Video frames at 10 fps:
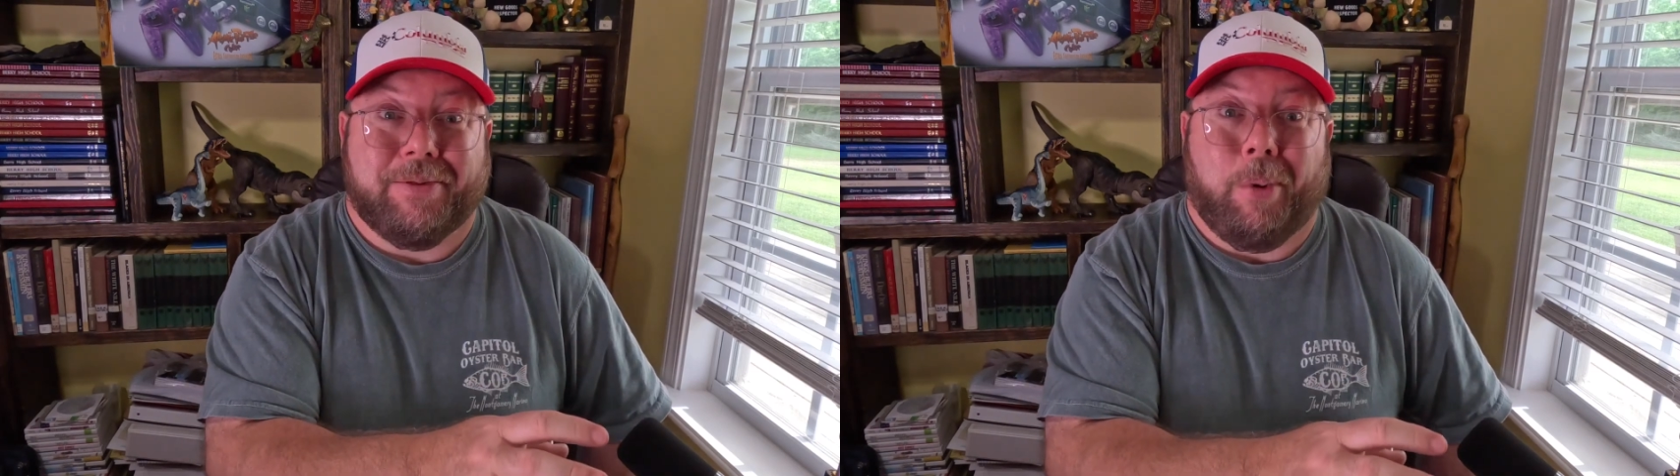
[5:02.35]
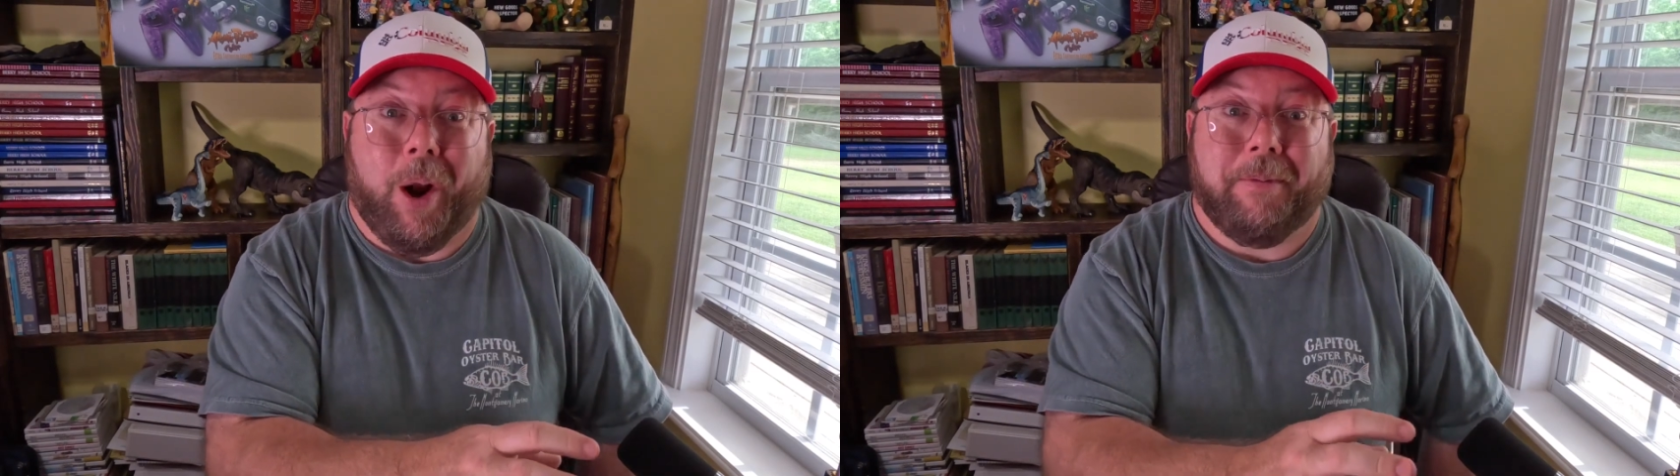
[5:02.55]

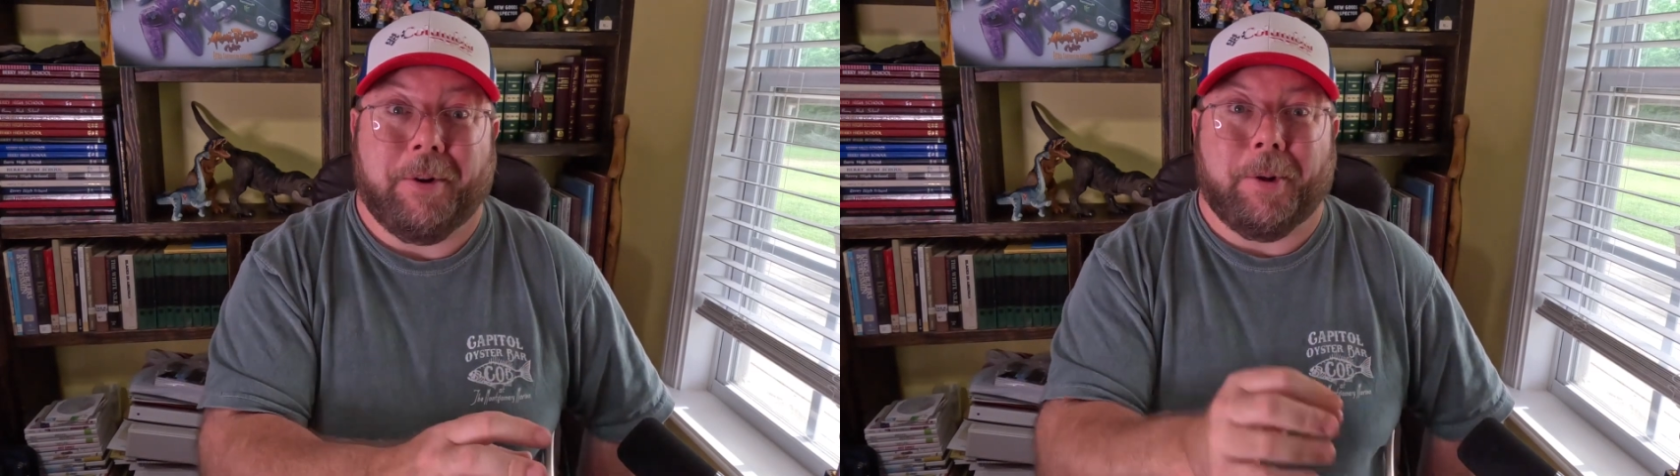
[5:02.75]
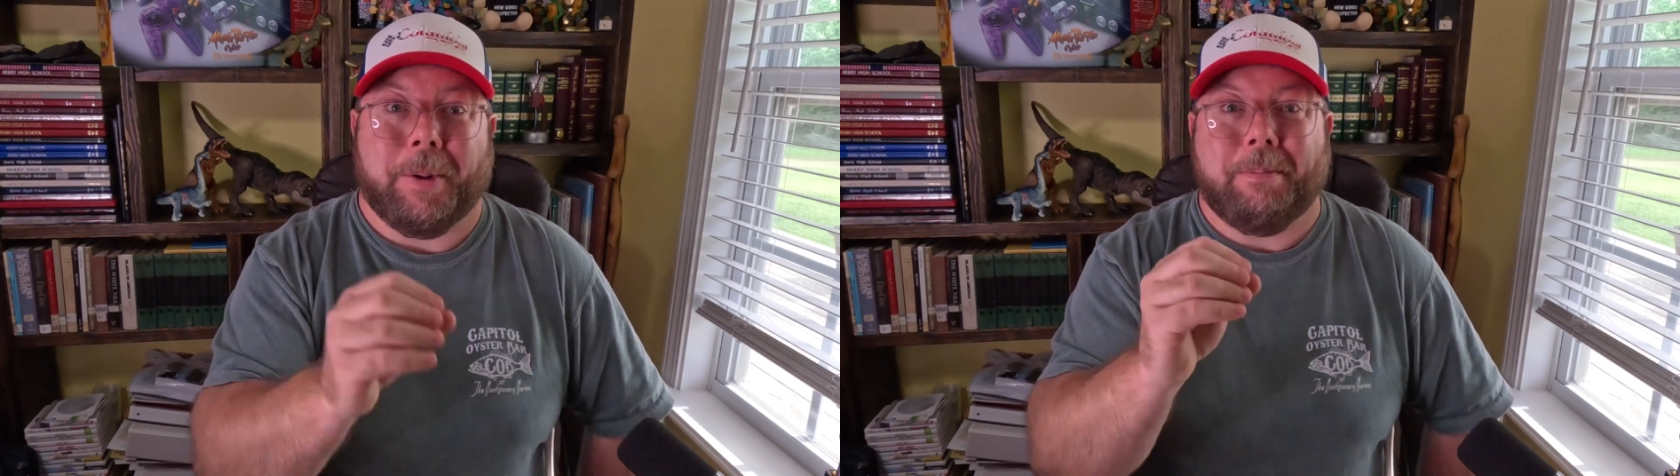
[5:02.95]
of
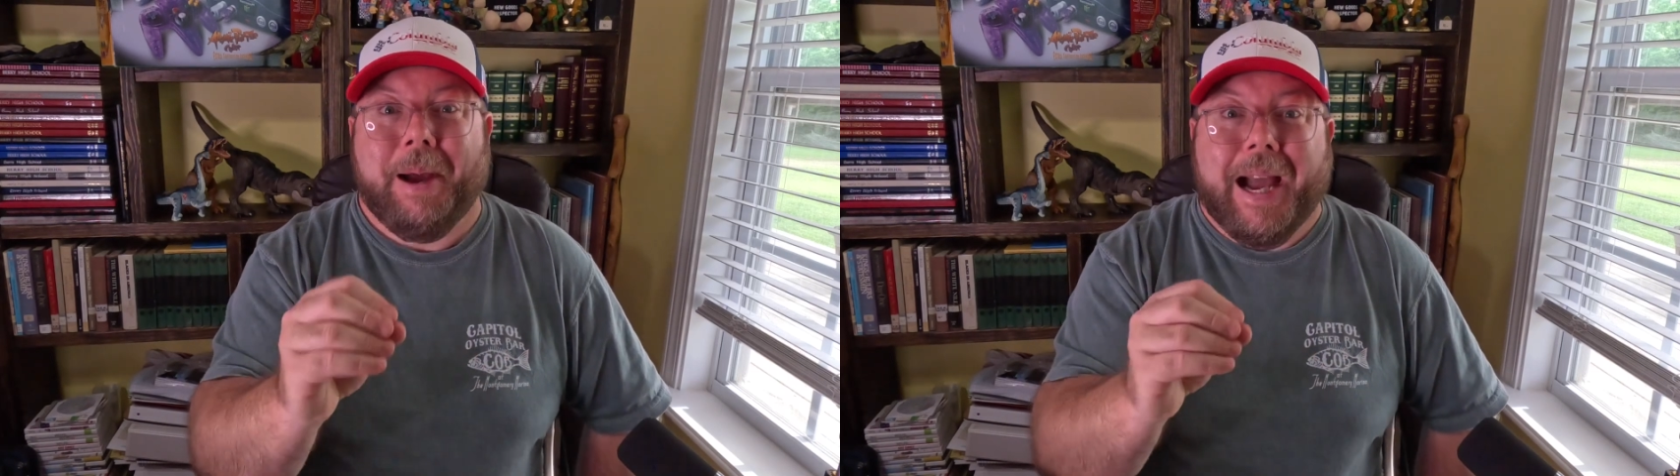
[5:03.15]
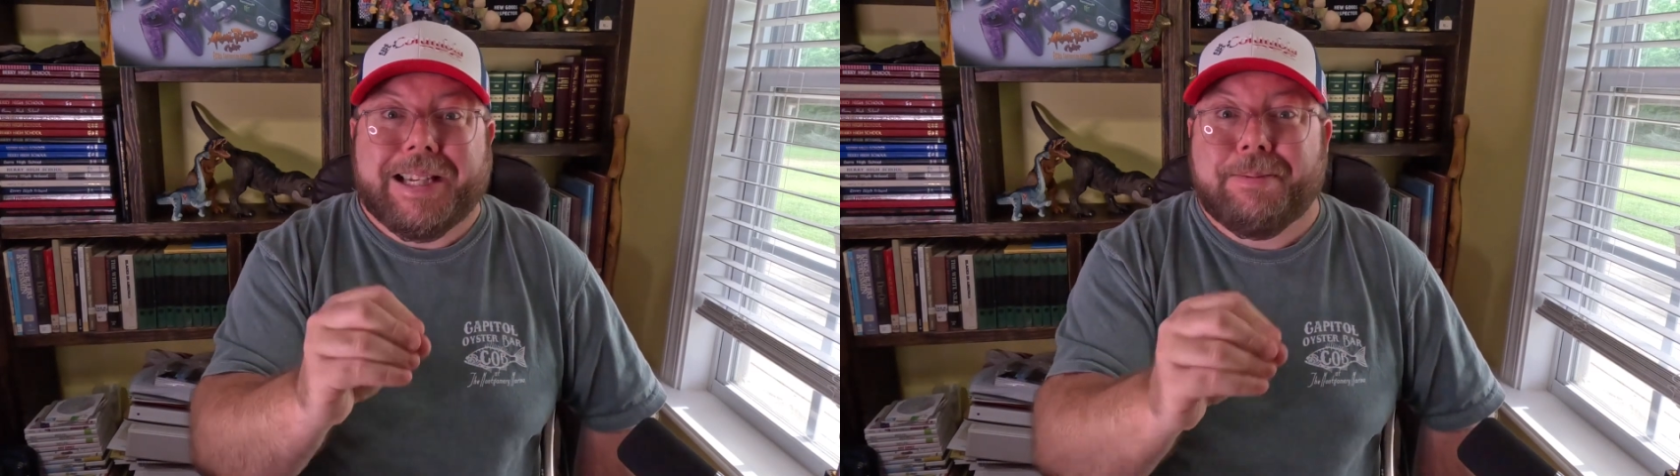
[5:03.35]
profit or the
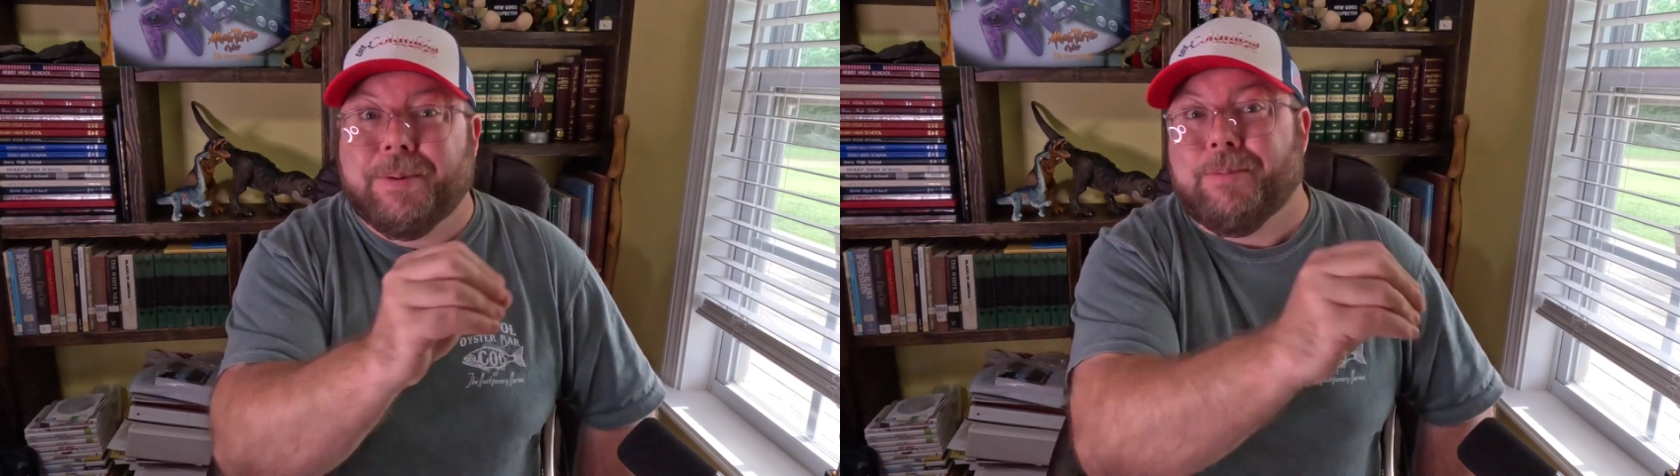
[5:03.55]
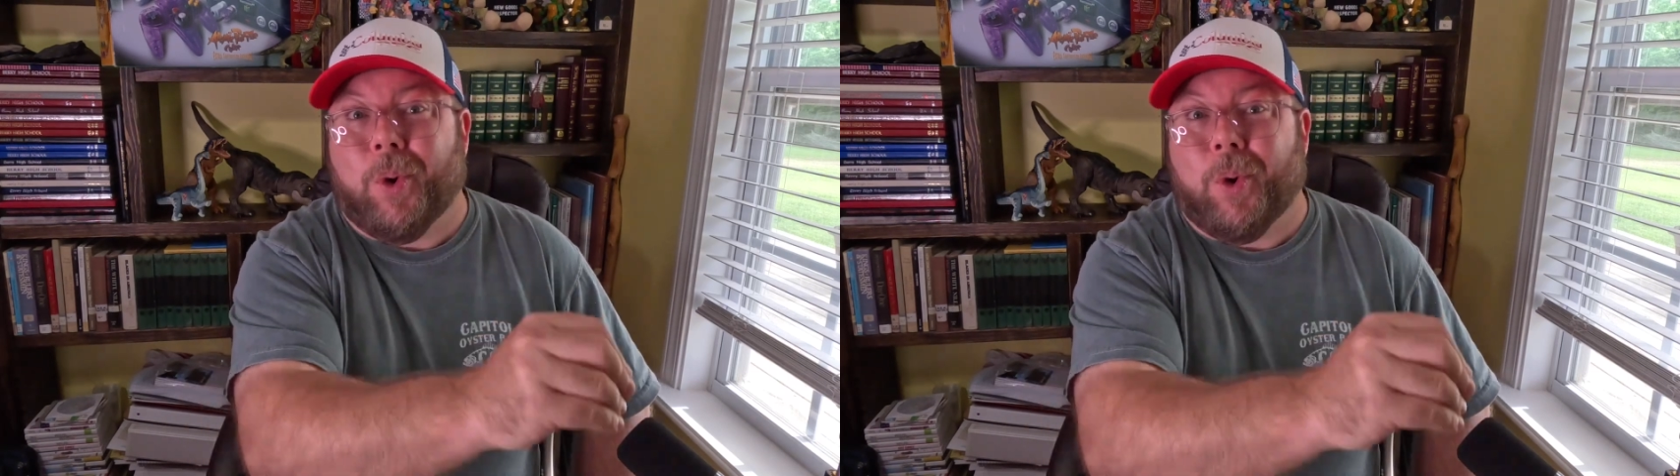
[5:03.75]
maximum